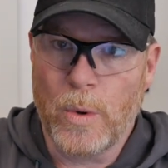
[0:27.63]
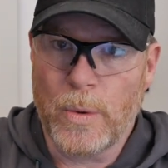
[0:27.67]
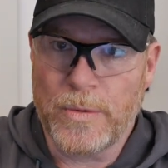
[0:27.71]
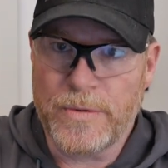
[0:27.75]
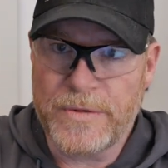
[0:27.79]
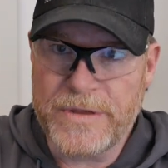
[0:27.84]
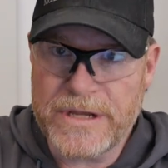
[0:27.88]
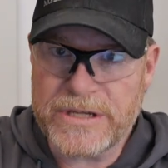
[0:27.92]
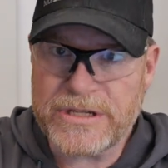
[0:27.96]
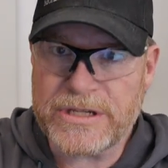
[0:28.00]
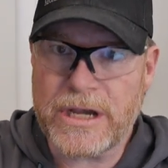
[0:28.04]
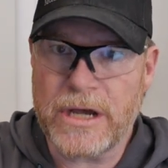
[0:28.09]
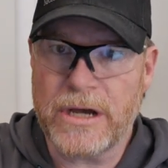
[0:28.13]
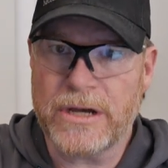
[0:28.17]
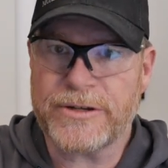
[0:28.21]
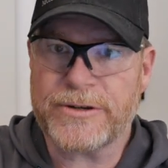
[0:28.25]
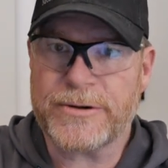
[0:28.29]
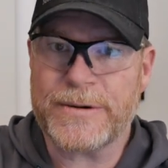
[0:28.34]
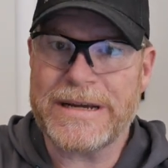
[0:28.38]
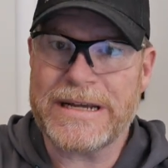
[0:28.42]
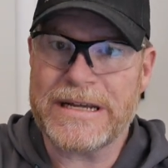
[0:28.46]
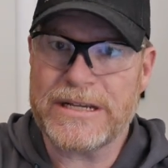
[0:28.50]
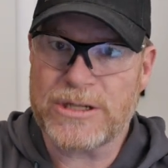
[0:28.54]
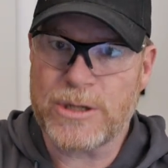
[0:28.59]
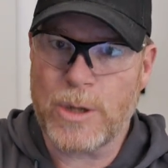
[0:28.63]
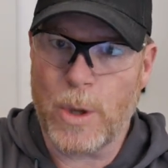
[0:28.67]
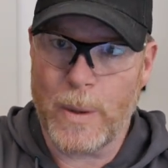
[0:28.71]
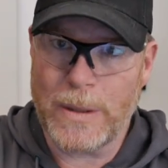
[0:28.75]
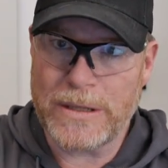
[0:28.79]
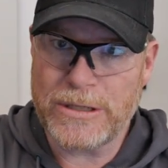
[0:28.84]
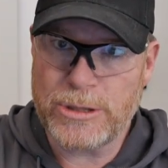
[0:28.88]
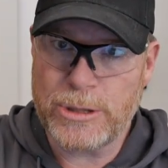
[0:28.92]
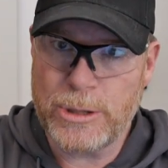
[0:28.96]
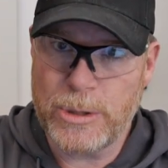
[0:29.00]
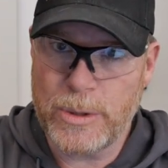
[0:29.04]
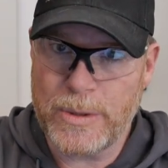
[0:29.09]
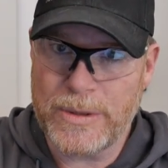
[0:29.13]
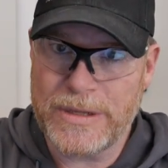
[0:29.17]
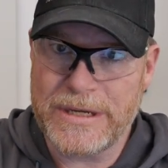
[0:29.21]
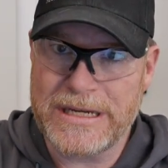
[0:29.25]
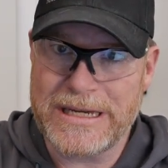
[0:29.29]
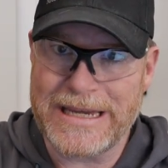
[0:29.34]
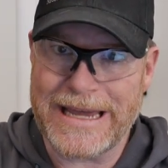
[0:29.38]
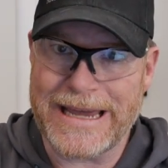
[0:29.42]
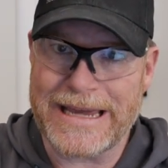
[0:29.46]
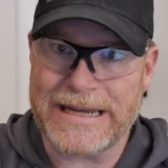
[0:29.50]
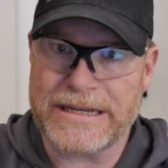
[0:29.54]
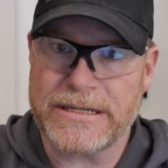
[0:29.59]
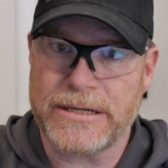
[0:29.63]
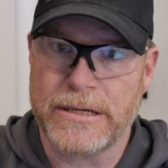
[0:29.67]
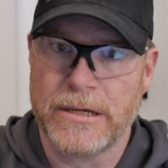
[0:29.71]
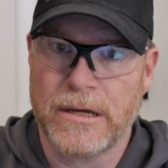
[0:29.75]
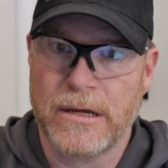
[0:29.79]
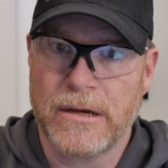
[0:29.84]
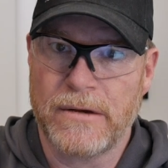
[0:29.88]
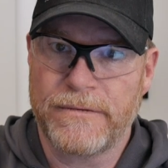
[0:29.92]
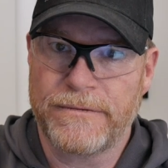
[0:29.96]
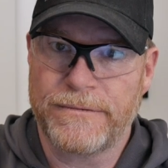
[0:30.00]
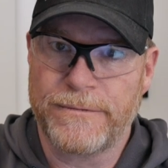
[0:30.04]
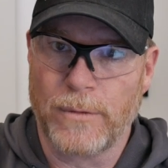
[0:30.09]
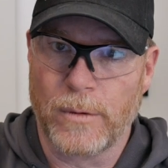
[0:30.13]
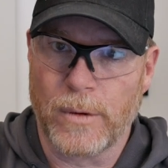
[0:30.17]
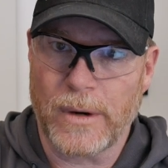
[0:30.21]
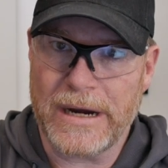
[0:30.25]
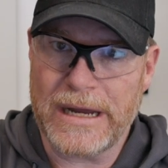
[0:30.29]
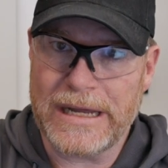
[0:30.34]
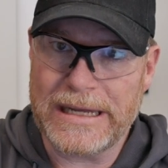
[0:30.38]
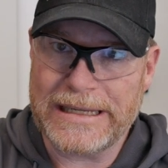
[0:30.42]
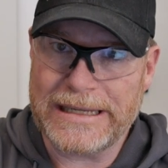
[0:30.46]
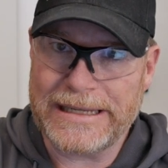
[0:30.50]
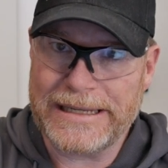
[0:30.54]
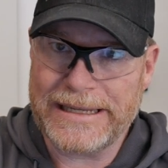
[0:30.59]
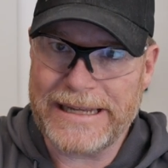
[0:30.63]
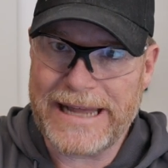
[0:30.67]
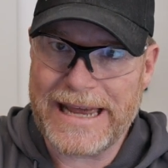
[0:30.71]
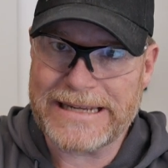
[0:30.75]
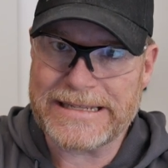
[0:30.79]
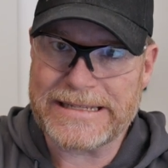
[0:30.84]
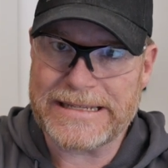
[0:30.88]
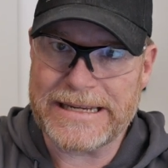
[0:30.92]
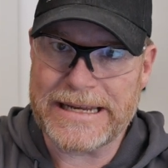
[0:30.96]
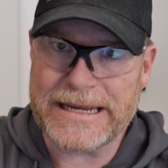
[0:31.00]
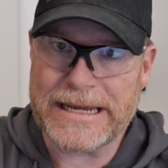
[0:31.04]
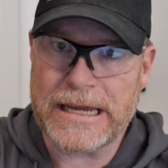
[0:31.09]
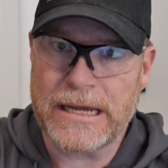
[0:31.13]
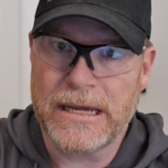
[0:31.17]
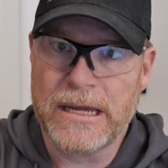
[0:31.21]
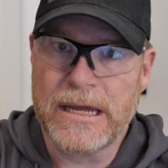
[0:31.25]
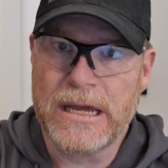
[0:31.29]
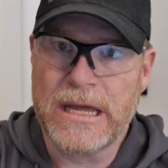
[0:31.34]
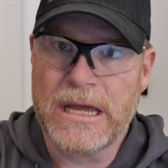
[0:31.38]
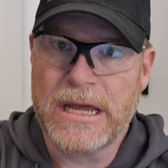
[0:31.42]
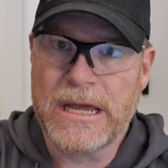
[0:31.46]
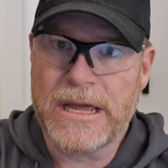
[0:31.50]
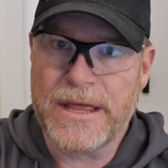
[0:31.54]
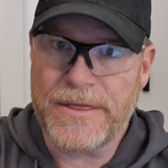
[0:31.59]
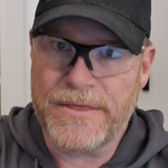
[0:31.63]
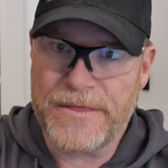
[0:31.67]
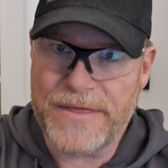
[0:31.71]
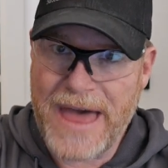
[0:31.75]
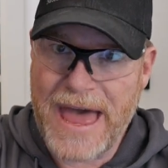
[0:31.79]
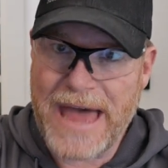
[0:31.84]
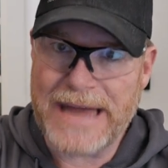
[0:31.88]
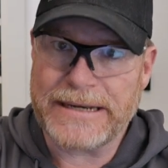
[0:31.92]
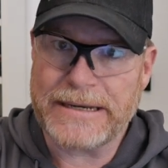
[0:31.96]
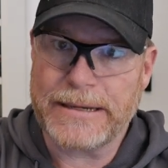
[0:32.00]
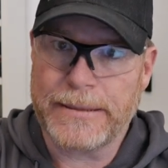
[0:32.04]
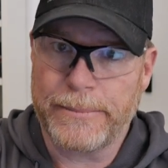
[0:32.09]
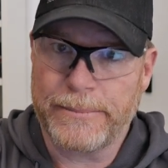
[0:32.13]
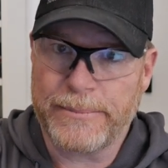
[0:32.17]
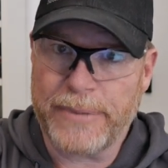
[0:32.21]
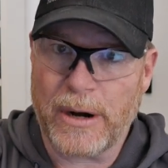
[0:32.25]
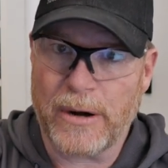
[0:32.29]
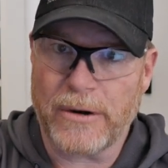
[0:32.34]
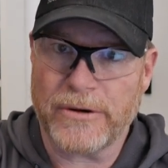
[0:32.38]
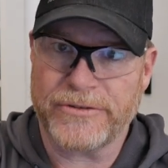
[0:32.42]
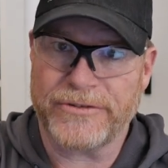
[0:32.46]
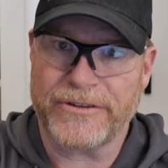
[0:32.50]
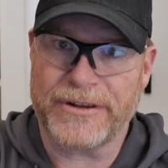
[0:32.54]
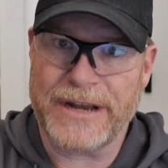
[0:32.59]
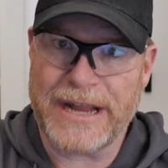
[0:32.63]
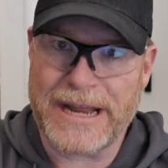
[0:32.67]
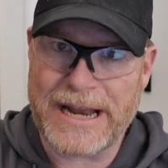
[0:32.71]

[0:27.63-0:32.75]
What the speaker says: this country is going to get for electing that person.